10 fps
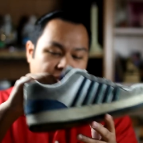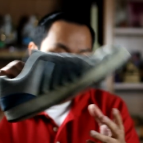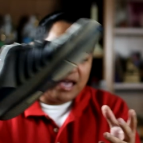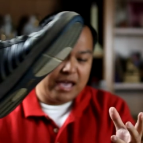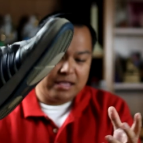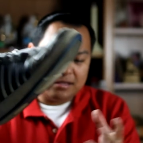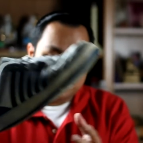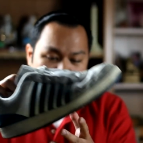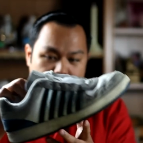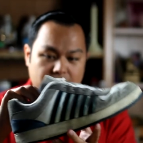
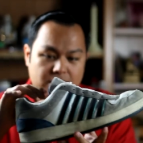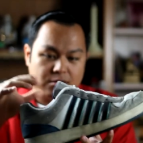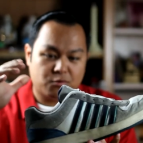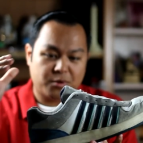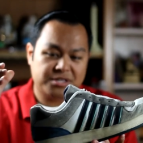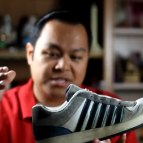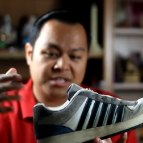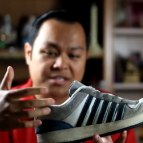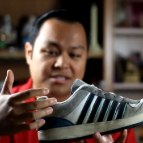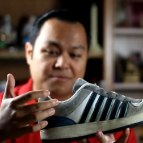And the reason
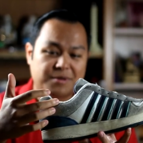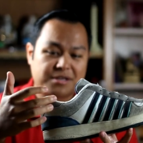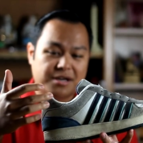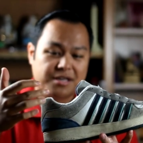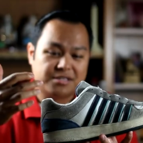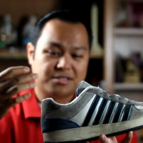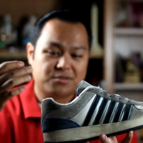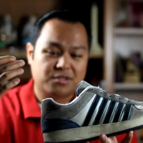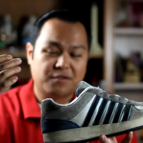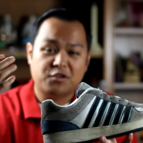is is
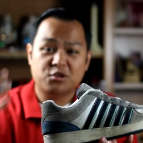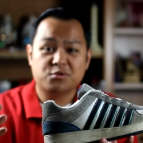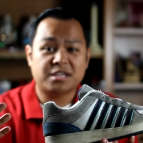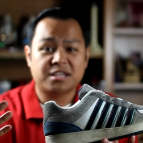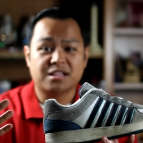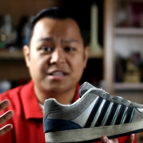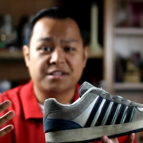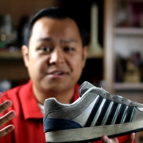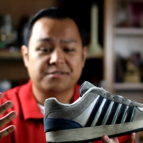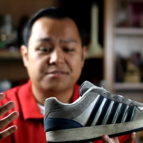because if you use any
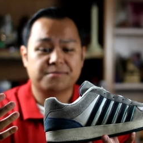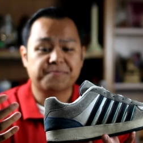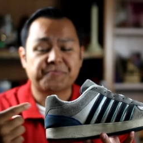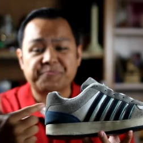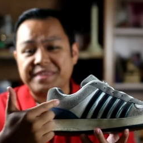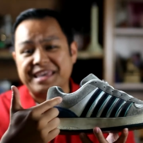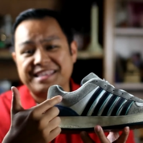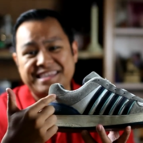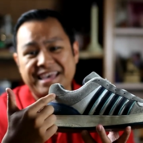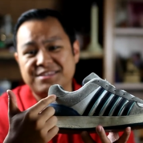cleaners,
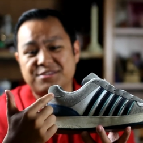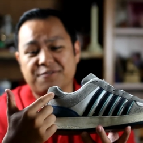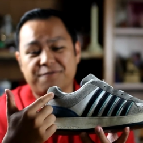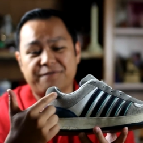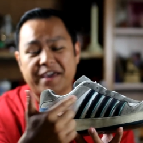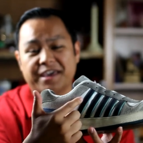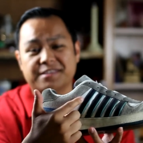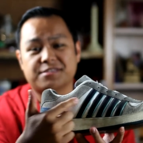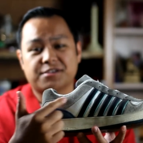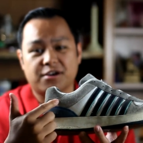it tends to
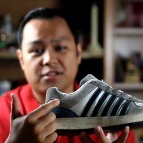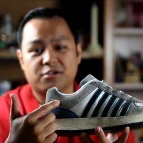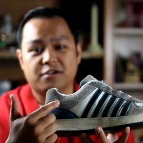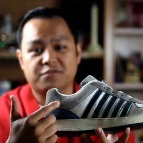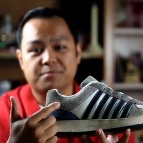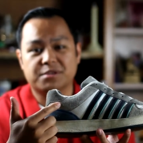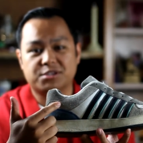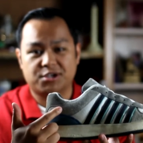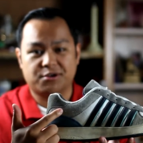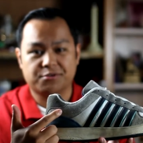fade the color of the
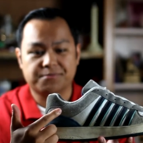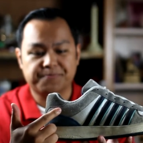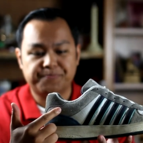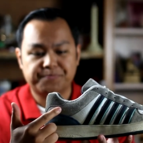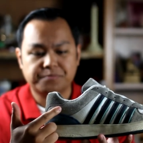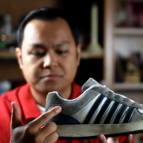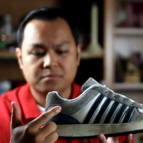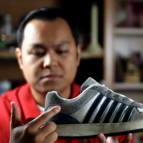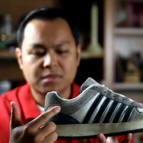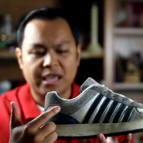material.
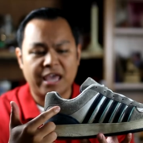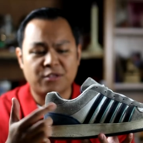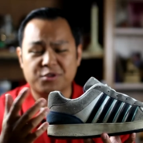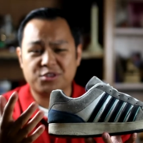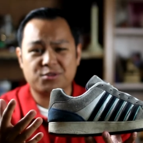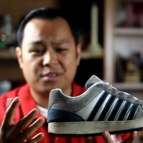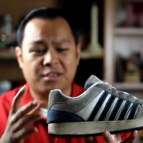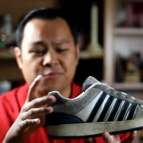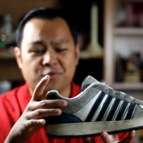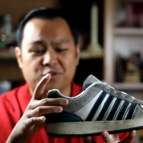And with
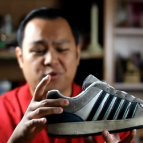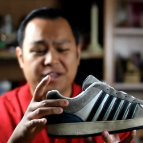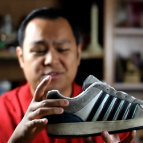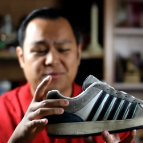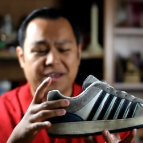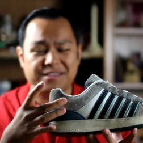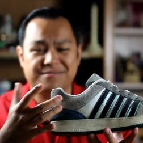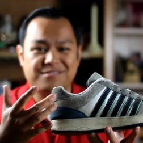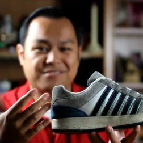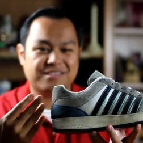and with gray suede,
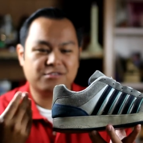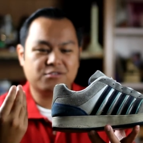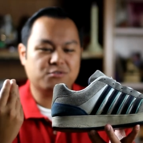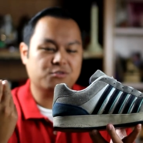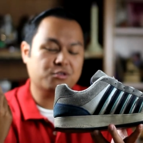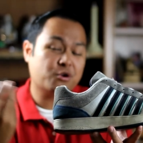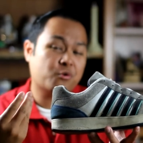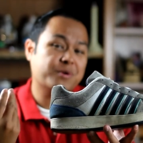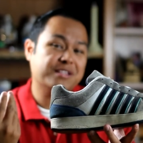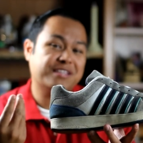you you don't
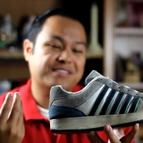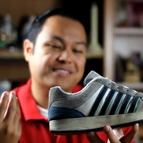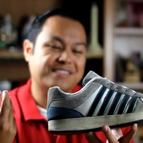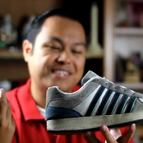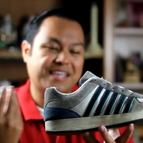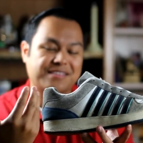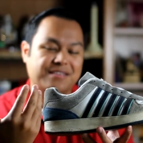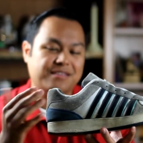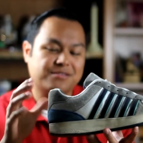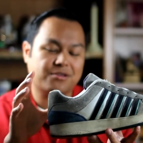really
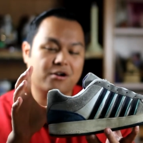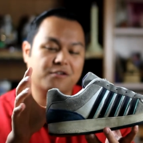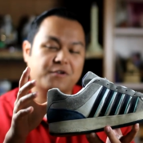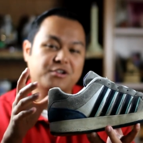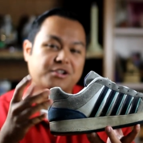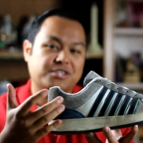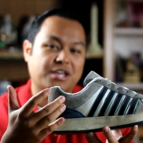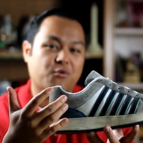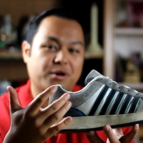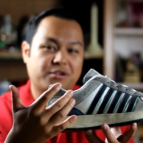it's harder for you to
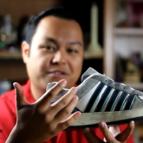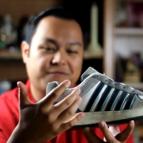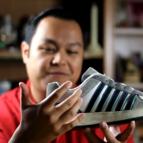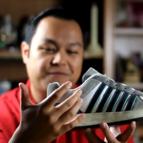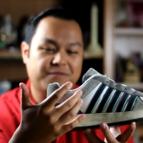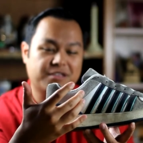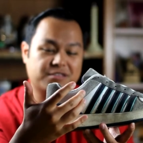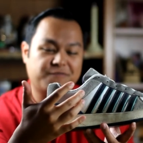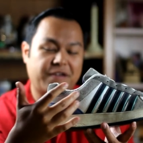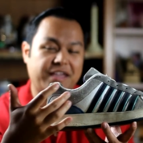tell whether it's
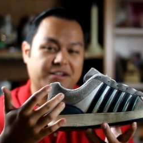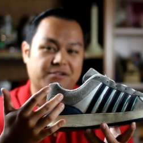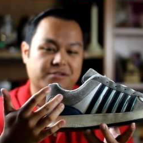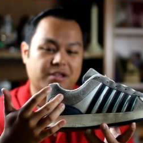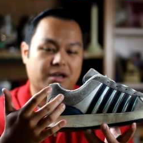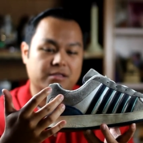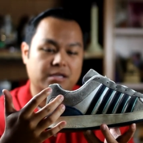it's faded or not.